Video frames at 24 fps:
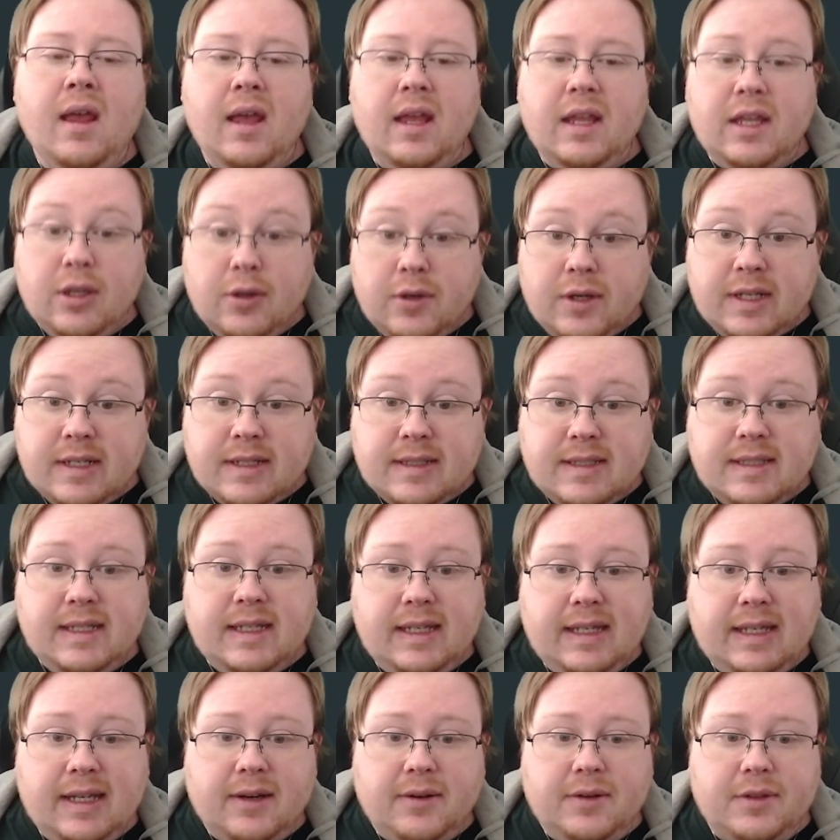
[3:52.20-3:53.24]
You can
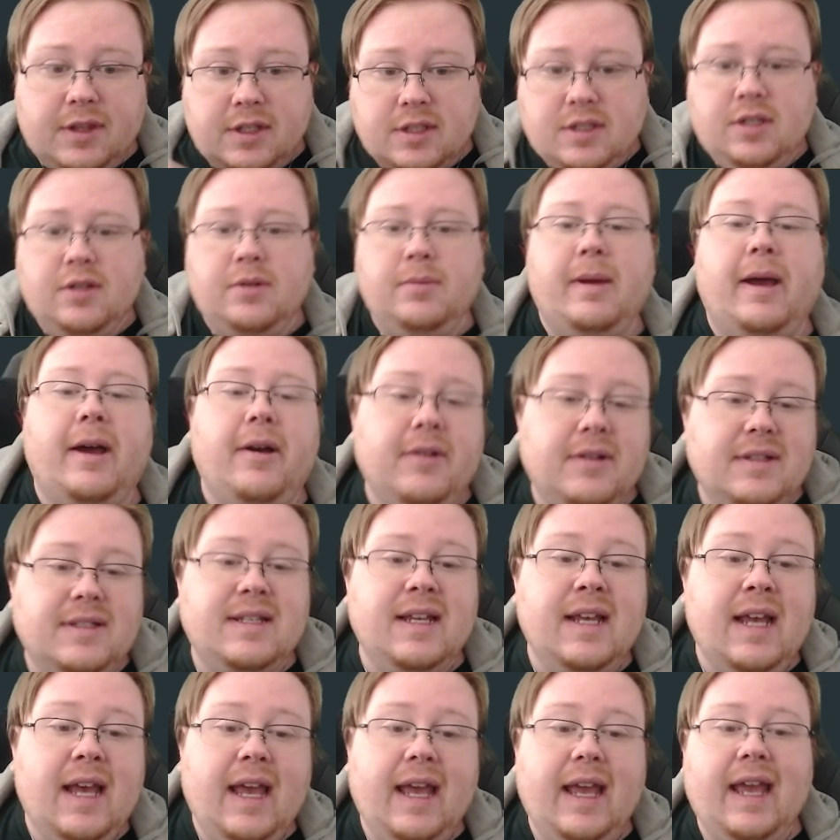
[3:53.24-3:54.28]
see here with the two mounts,
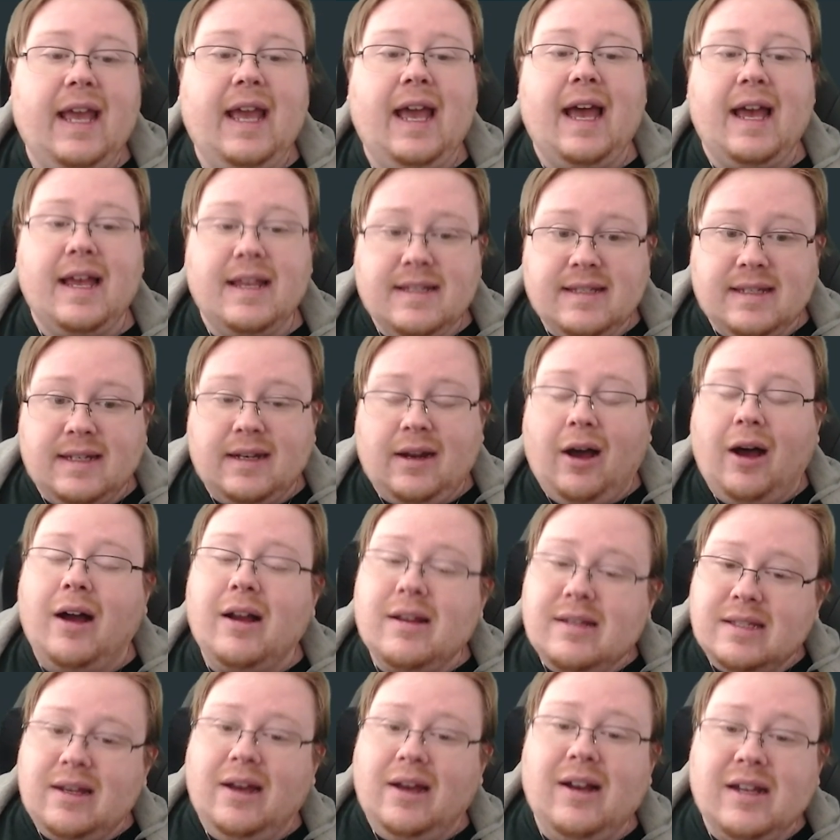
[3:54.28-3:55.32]
it has an aux
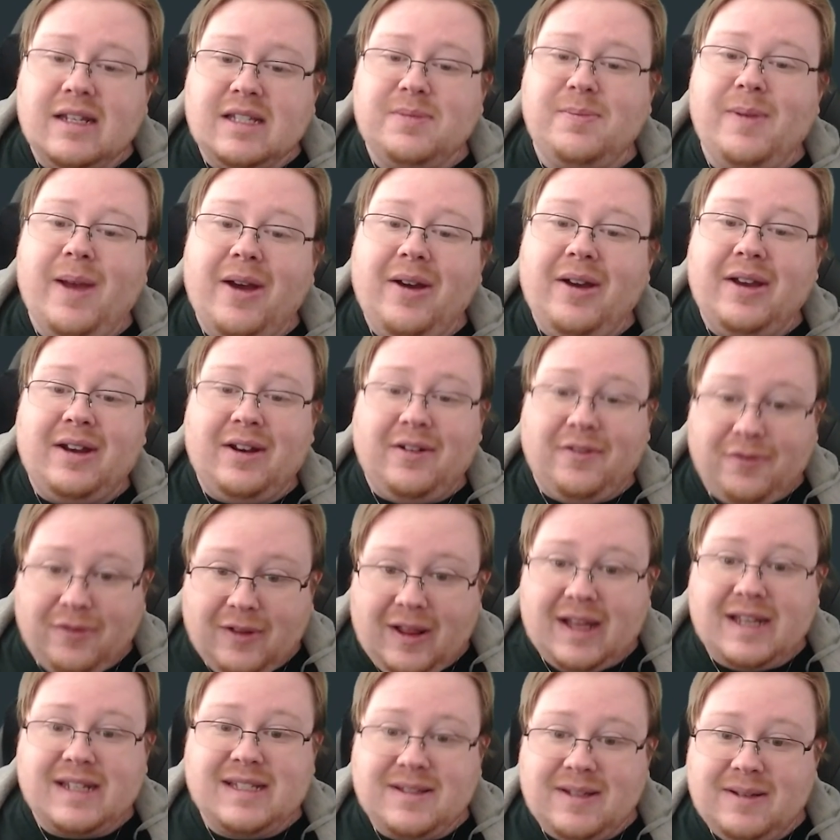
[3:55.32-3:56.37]
mount and a
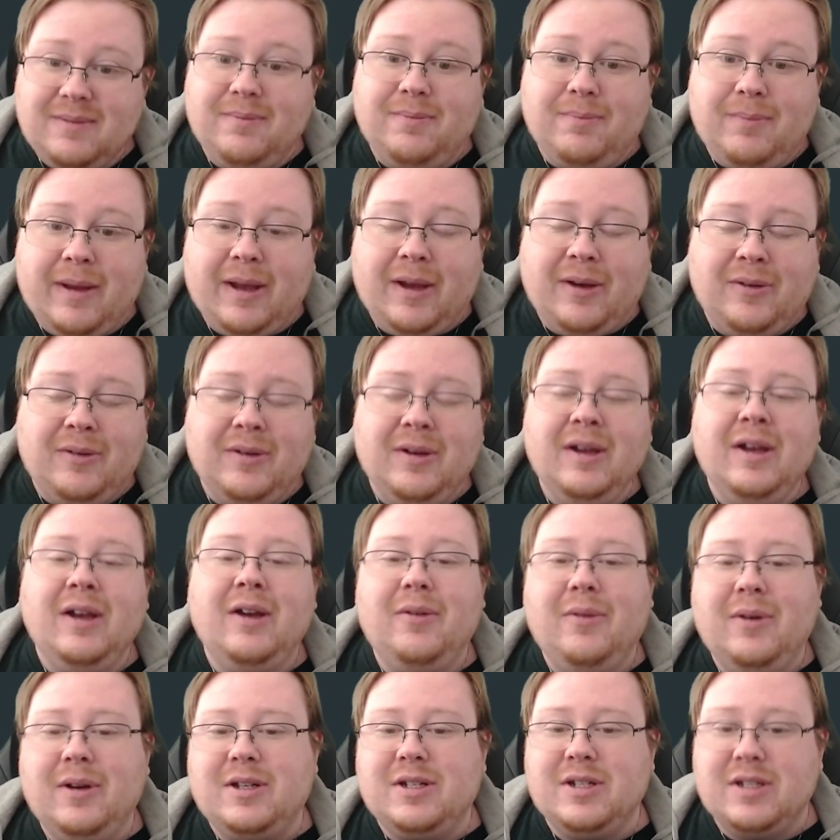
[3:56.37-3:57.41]
flex mount,
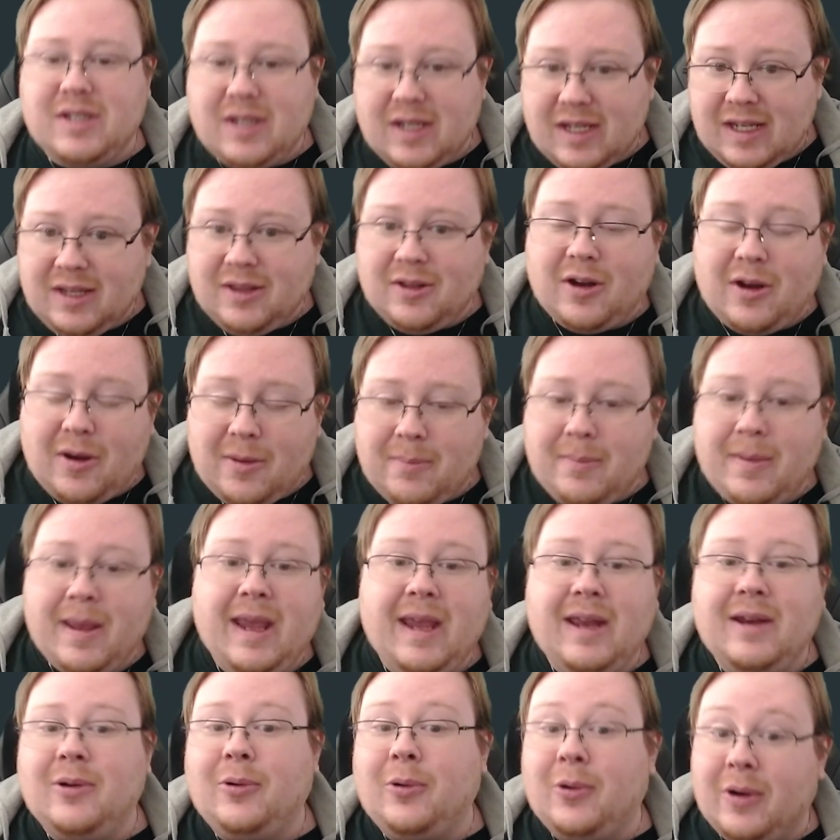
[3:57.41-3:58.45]
which is either a
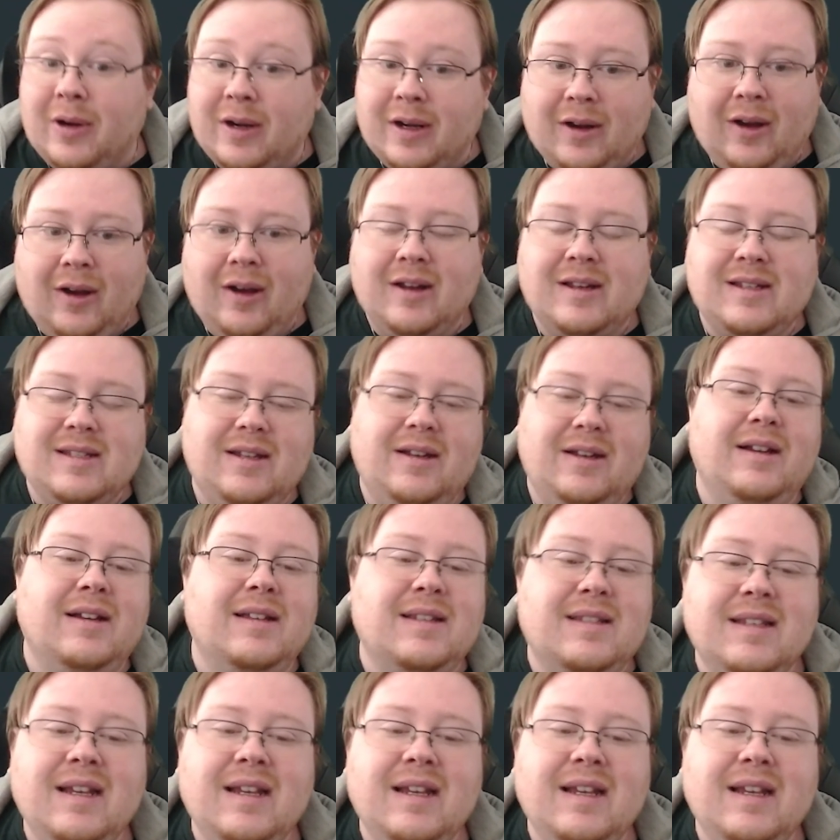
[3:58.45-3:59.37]
main or an aux.